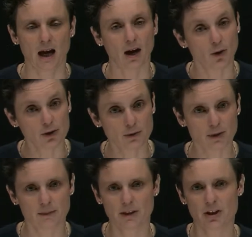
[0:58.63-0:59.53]
I also
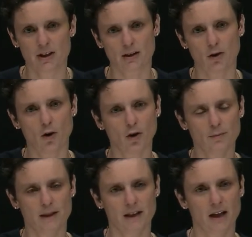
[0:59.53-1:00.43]
want to mention that all
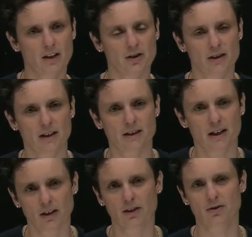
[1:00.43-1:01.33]
medications are
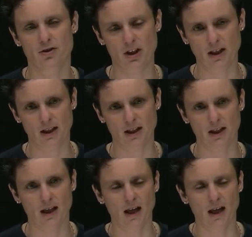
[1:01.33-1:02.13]
teratogenic.